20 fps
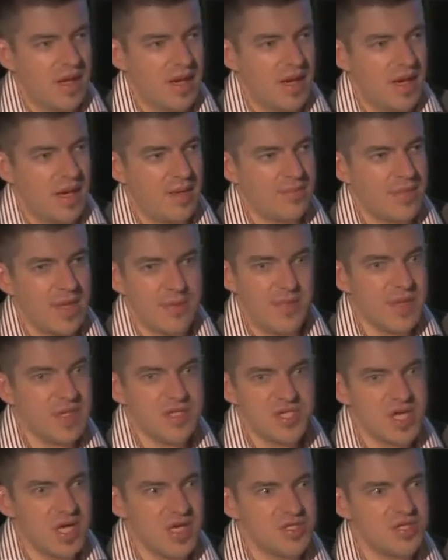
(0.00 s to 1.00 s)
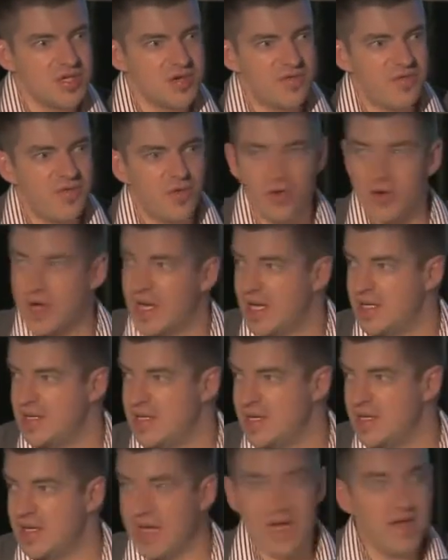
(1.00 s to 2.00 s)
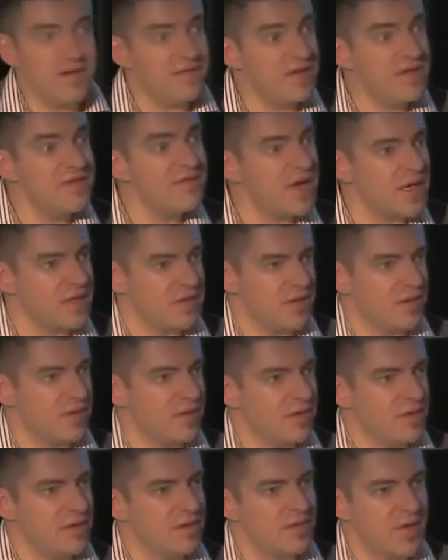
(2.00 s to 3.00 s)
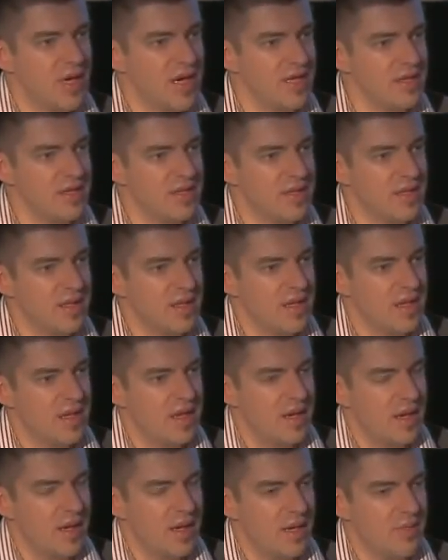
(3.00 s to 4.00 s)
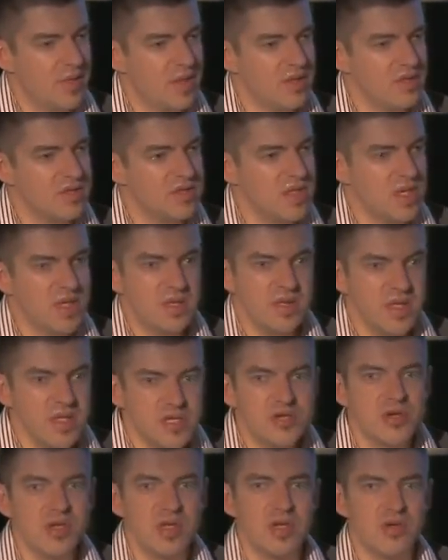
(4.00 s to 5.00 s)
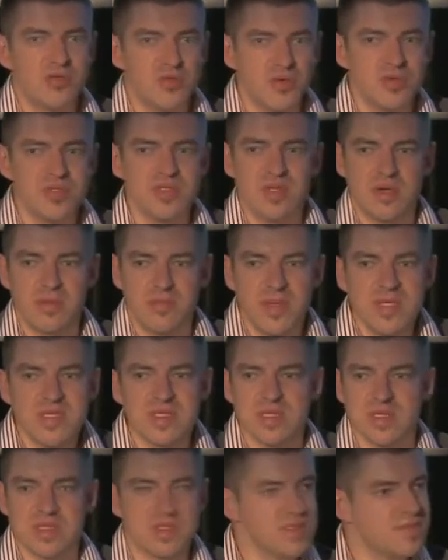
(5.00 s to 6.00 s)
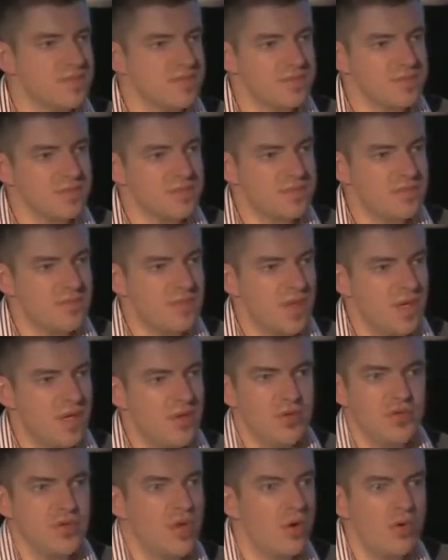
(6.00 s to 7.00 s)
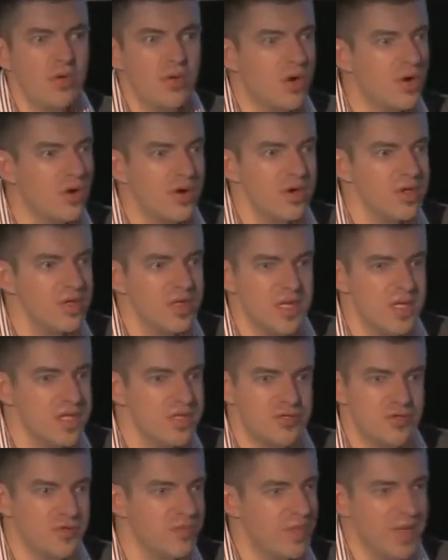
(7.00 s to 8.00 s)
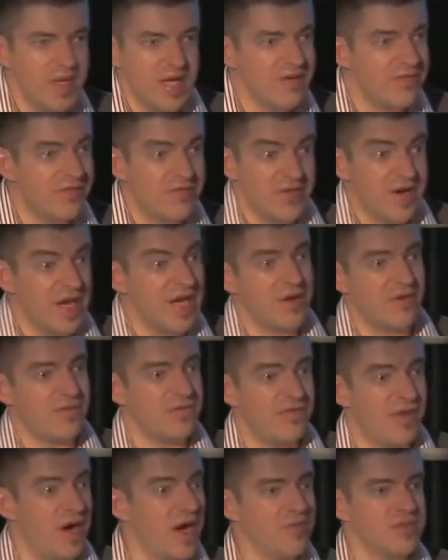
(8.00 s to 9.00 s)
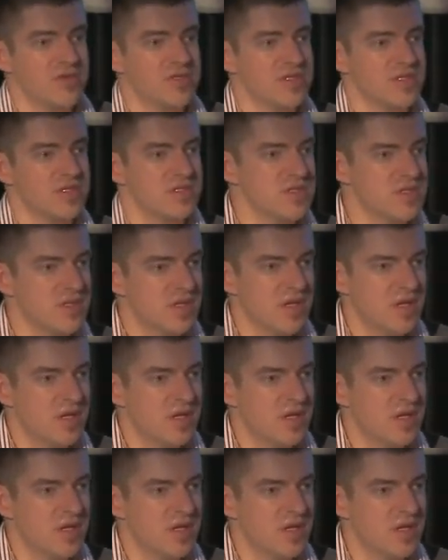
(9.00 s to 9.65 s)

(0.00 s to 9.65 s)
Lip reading: A big changer for any AV vendor, right? Because it literally ruins their business. You no longer need to be afraid of viruses